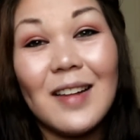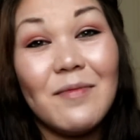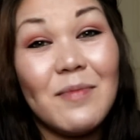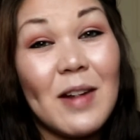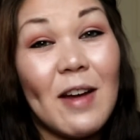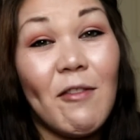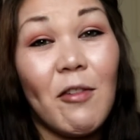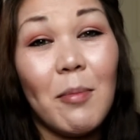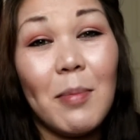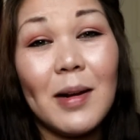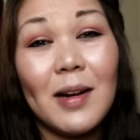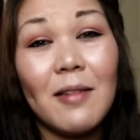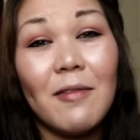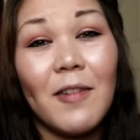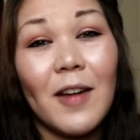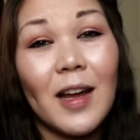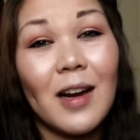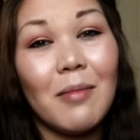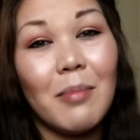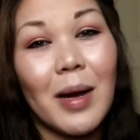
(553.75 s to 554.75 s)
Never been a
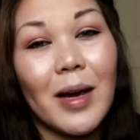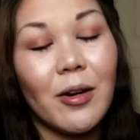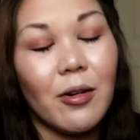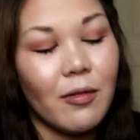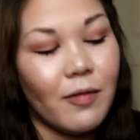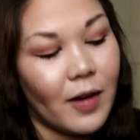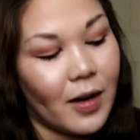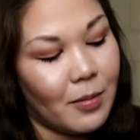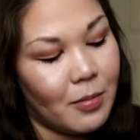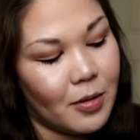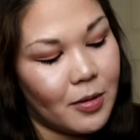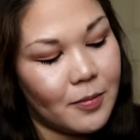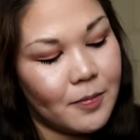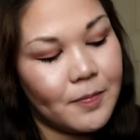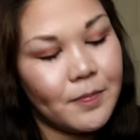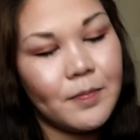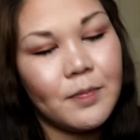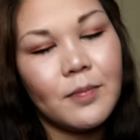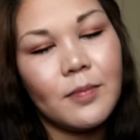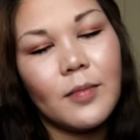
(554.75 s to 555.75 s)
fan of microfiber.
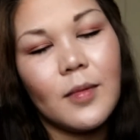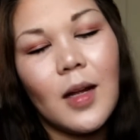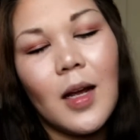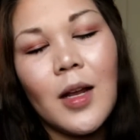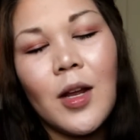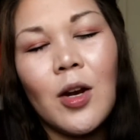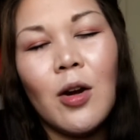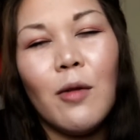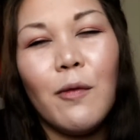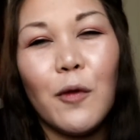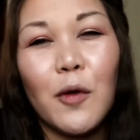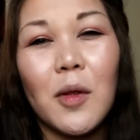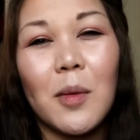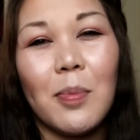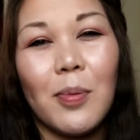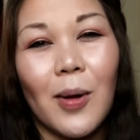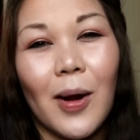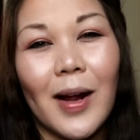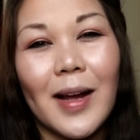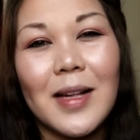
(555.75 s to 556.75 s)
And you know, for the
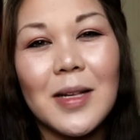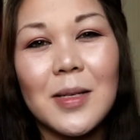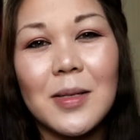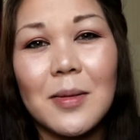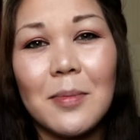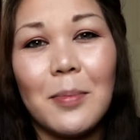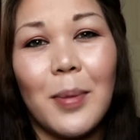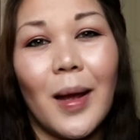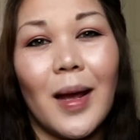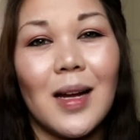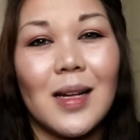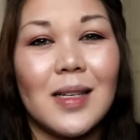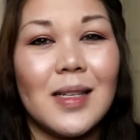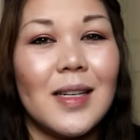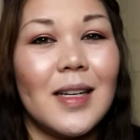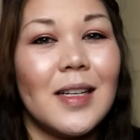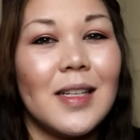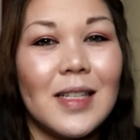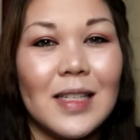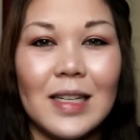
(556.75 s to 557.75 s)
price, I'm paying
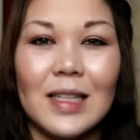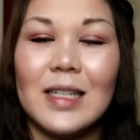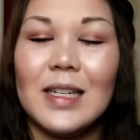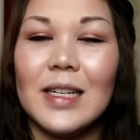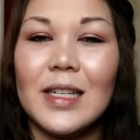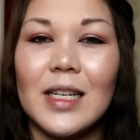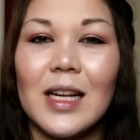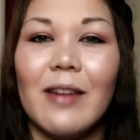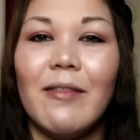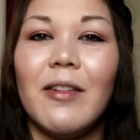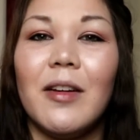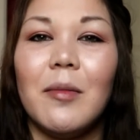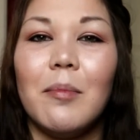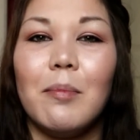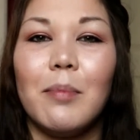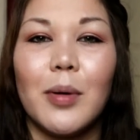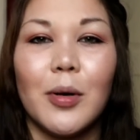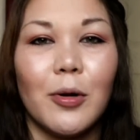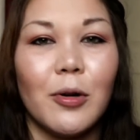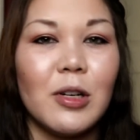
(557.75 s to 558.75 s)

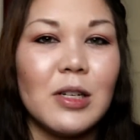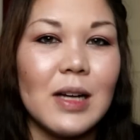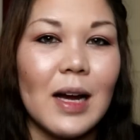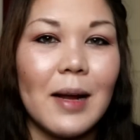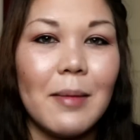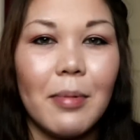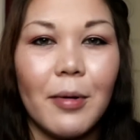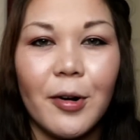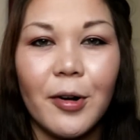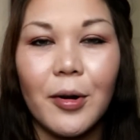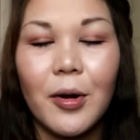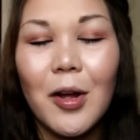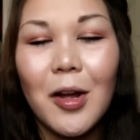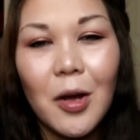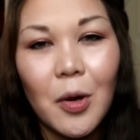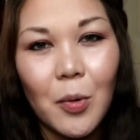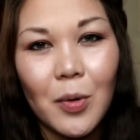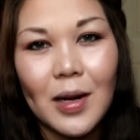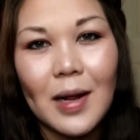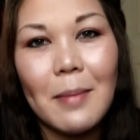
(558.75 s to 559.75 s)
$6.67 per diaper.
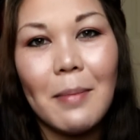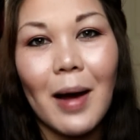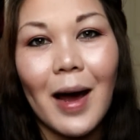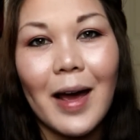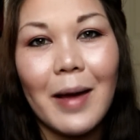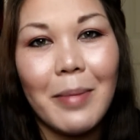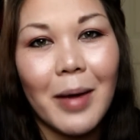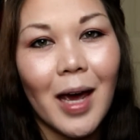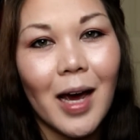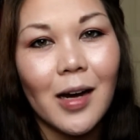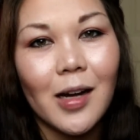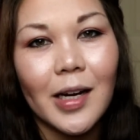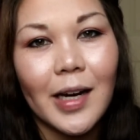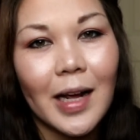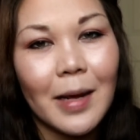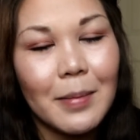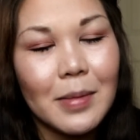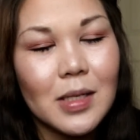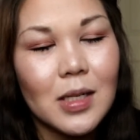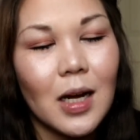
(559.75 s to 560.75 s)
When I buy a pack on
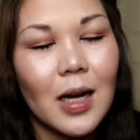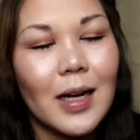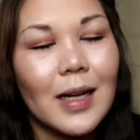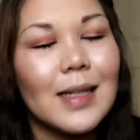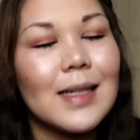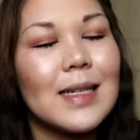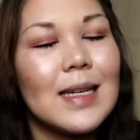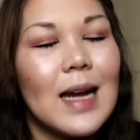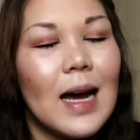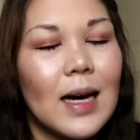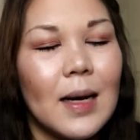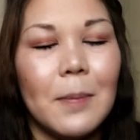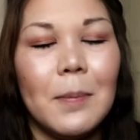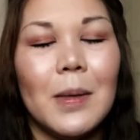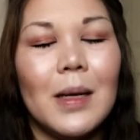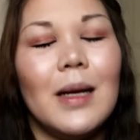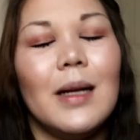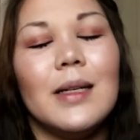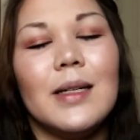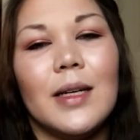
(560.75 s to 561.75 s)
Amazon, it's not a
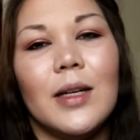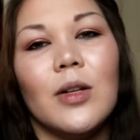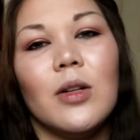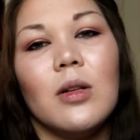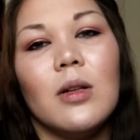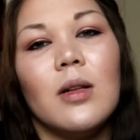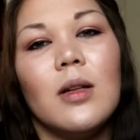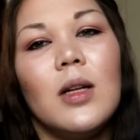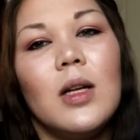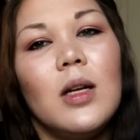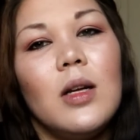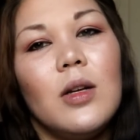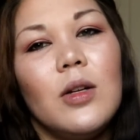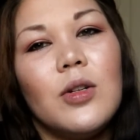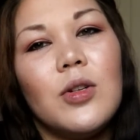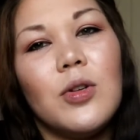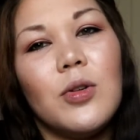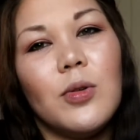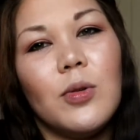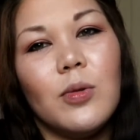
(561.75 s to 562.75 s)
big deal
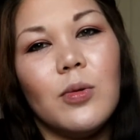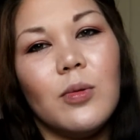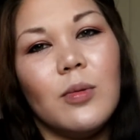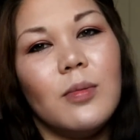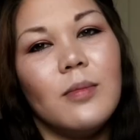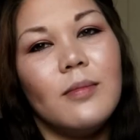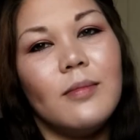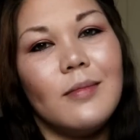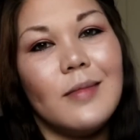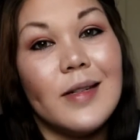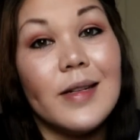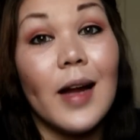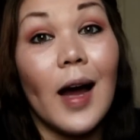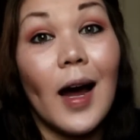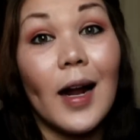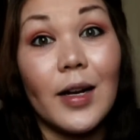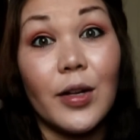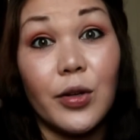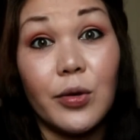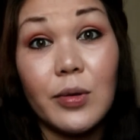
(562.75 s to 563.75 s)
to
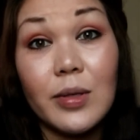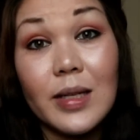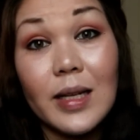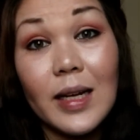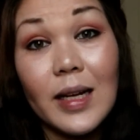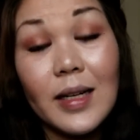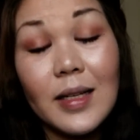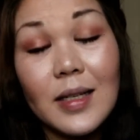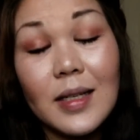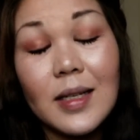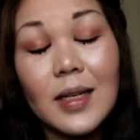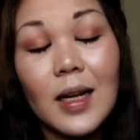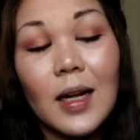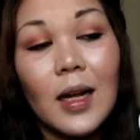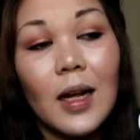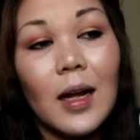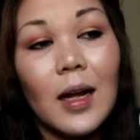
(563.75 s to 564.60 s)
not use these,